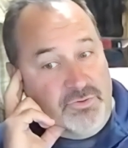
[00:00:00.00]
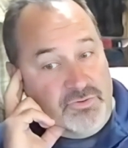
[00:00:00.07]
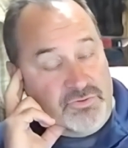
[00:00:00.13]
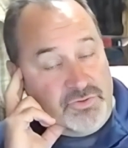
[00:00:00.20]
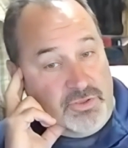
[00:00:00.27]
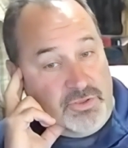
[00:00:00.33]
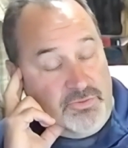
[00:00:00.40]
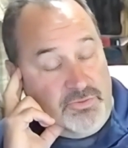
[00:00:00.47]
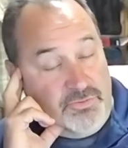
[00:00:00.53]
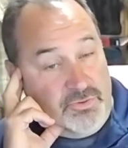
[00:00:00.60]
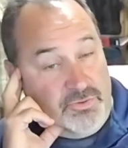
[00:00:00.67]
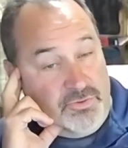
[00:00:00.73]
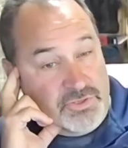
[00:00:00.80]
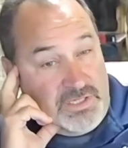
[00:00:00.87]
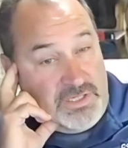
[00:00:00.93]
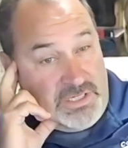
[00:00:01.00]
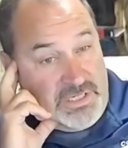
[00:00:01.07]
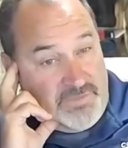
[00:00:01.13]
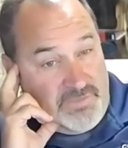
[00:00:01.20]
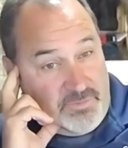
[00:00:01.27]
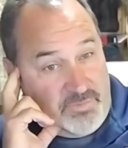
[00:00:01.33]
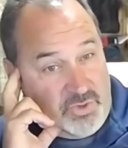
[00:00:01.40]
there's a
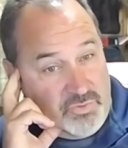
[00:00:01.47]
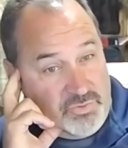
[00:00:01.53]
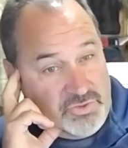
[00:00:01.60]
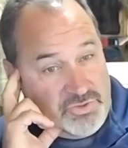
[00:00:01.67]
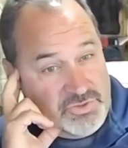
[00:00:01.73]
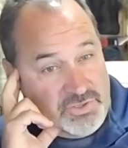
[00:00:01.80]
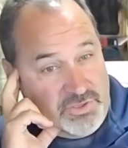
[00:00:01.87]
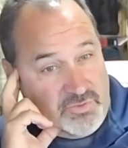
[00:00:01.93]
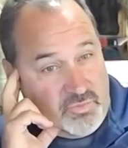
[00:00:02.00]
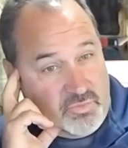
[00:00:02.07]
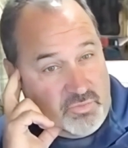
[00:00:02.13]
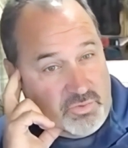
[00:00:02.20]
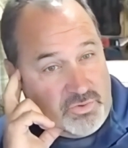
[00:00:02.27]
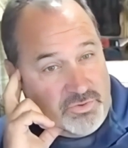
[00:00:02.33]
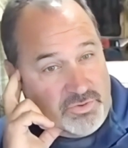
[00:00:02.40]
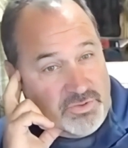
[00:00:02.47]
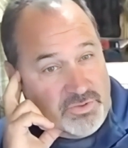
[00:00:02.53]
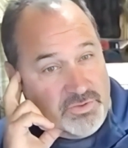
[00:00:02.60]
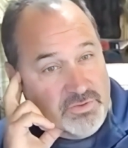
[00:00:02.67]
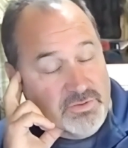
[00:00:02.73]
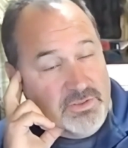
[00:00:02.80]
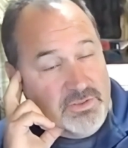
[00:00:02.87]
lot of approaches that'll
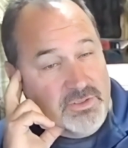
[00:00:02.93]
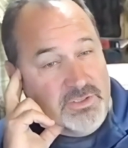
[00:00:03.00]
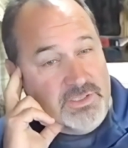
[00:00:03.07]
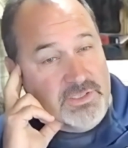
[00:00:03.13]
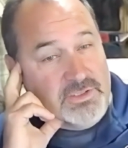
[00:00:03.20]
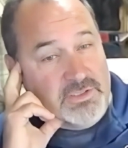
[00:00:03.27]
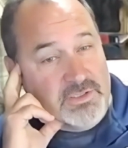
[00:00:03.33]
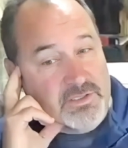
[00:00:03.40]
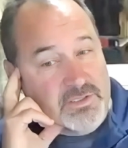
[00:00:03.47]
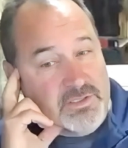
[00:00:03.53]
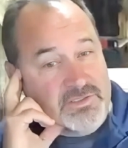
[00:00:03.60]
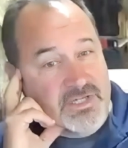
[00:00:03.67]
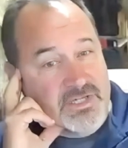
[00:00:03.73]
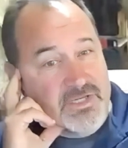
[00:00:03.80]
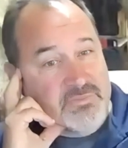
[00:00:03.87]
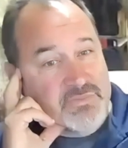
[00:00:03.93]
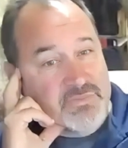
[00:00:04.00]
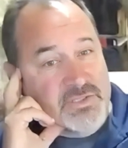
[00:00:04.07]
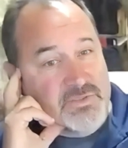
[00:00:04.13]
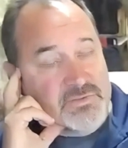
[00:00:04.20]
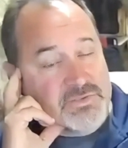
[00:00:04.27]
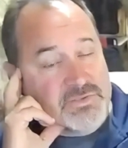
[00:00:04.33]
work. A lot of
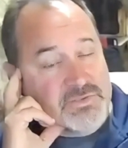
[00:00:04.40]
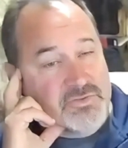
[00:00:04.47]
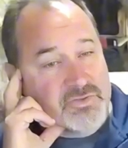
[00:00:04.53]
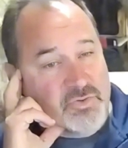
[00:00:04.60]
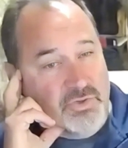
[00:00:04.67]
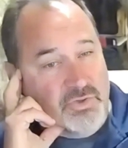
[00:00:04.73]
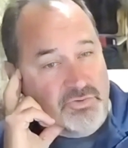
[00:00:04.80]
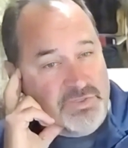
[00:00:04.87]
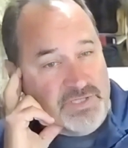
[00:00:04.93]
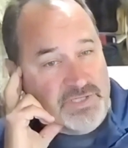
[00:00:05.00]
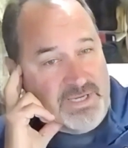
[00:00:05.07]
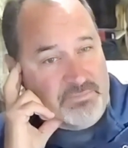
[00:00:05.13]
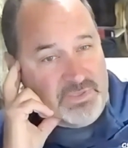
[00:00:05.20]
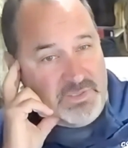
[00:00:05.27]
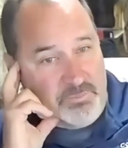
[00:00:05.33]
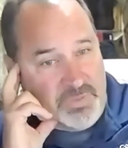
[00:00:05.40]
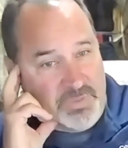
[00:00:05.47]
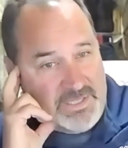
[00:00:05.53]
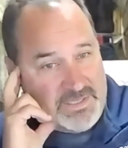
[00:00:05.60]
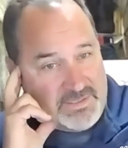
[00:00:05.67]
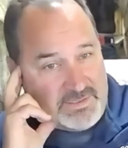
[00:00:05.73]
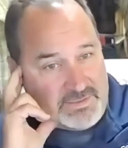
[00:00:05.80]
times it's soil type
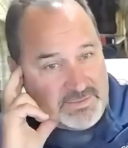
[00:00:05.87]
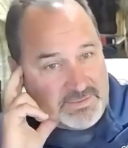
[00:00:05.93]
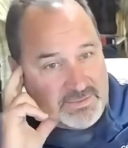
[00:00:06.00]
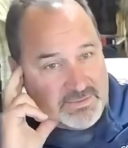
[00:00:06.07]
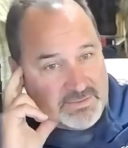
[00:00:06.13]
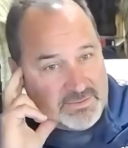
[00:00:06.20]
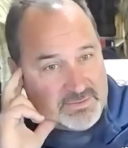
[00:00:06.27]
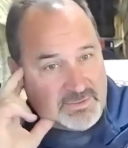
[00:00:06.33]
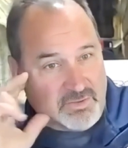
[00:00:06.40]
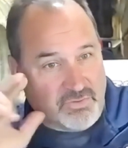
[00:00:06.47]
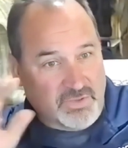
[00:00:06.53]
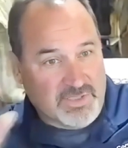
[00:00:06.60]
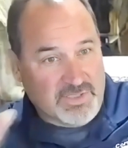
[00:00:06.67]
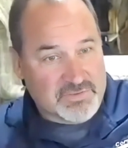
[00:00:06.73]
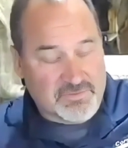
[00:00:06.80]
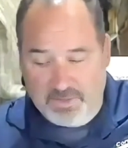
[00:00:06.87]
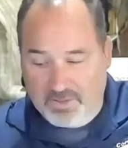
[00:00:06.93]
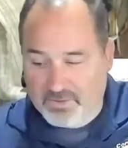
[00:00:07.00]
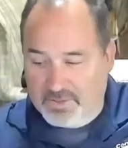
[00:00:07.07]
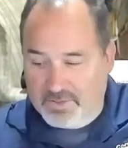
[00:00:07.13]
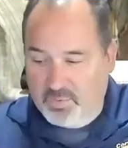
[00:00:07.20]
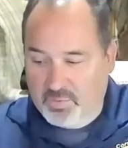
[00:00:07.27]
dependent. That's
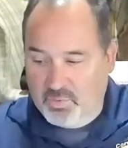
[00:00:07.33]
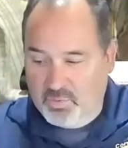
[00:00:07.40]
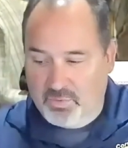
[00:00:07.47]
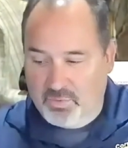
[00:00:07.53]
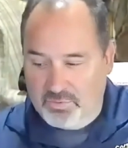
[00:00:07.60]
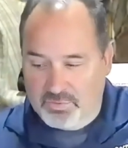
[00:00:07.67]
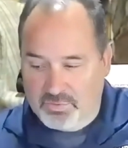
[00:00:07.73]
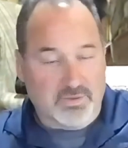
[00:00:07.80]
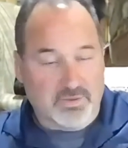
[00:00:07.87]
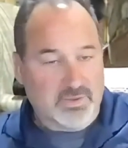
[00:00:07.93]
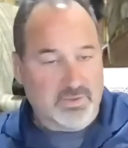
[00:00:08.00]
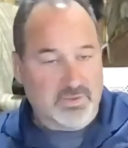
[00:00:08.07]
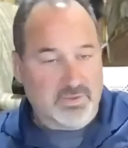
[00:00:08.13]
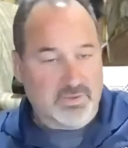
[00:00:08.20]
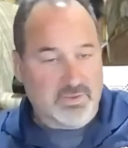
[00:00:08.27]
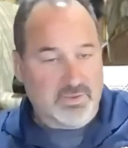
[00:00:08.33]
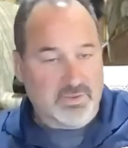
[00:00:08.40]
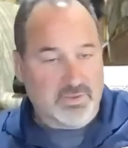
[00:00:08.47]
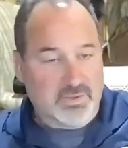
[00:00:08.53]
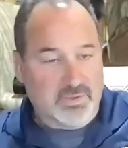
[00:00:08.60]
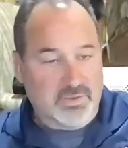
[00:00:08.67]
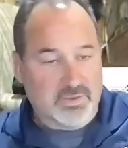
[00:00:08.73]
very important,
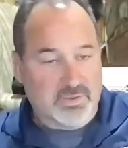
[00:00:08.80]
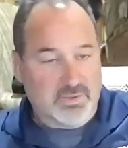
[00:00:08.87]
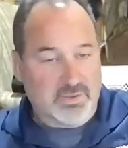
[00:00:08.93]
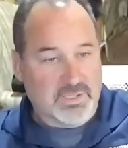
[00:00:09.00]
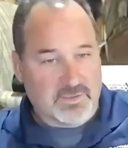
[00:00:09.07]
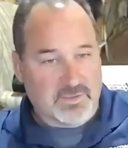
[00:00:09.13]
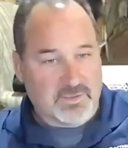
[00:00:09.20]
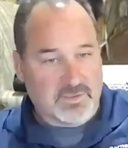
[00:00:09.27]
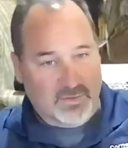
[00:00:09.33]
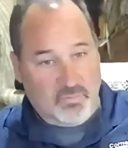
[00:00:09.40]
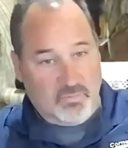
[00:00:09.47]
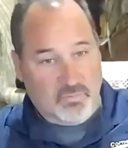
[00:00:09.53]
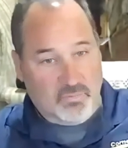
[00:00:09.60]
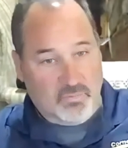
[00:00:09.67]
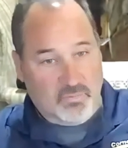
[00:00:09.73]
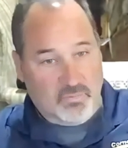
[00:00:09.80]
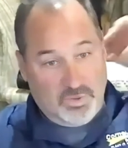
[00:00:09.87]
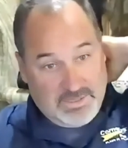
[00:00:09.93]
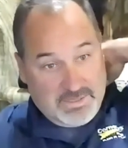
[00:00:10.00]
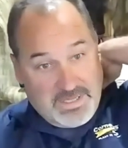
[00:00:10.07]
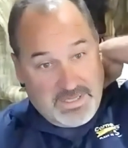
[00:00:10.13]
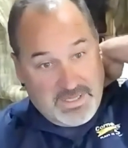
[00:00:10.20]
and we'll
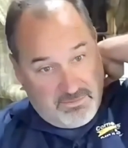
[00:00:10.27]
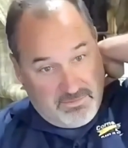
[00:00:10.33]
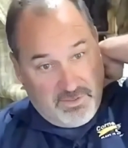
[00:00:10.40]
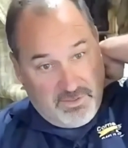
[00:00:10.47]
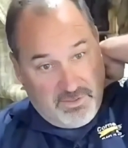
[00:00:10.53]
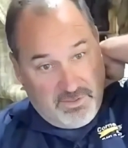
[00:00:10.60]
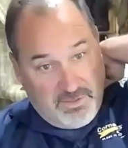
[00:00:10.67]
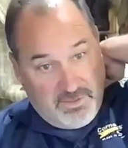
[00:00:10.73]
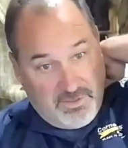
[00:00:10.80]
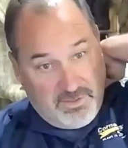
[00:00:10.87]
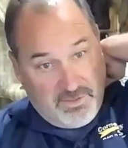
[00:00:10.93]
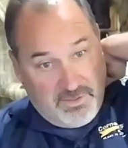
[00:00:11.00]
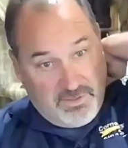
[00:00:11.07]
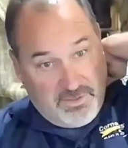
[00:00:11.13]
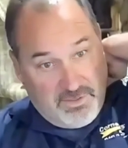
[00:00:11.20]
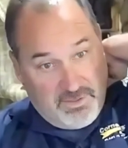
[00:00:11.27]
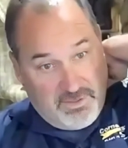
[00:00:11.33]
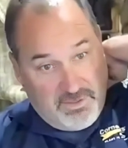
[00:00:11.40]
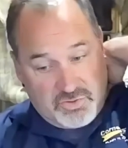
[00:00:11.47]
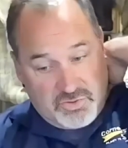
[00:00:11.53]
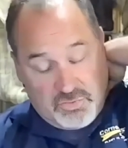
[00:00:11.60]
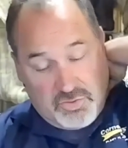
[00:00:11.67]
really get into that here
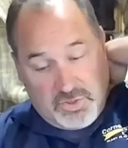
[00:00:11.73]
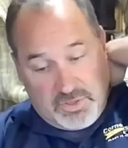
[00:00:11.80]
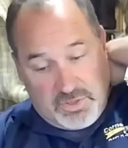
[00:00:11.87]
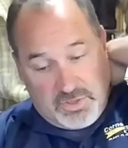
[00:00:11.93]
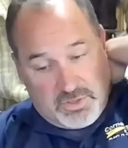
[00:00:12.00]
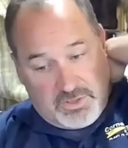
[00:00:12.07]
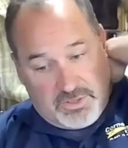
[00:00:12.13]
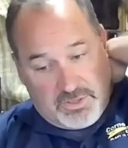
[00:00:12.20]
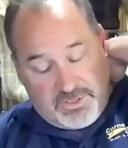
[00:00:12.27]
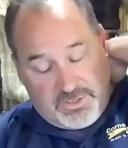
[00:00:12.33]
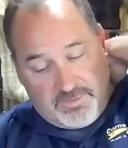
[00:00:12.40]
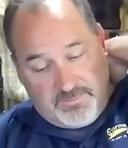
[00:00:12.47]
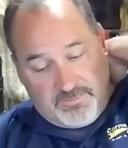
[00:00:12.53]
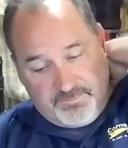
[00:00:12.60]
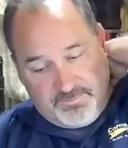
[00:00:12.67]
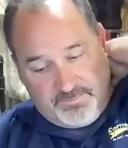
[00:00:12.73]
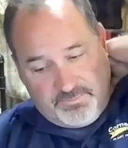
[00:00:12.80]
with the side dress issue.